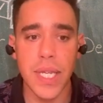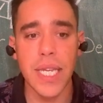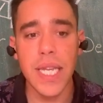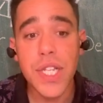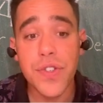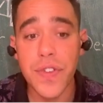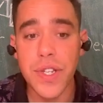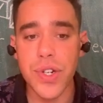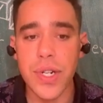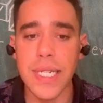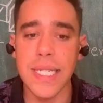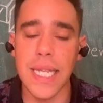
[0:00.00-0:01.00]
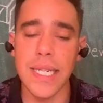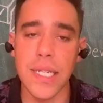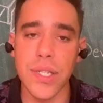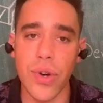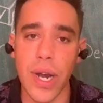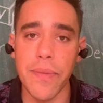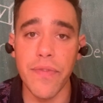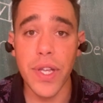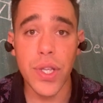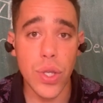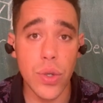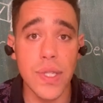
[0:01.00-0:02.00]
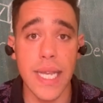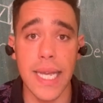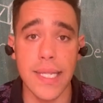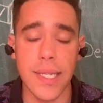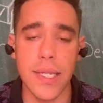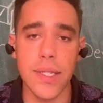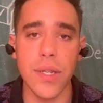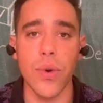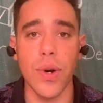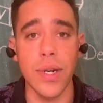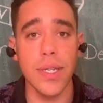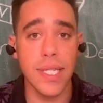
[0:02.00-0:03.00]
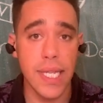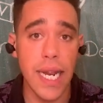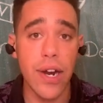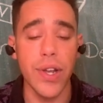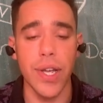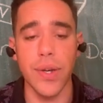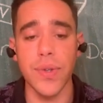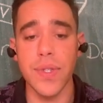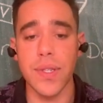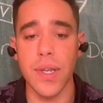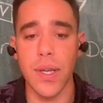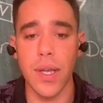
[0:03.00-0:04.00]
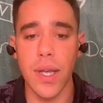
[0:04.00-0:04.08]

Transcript: Each feature is then described via use cases or scenarios.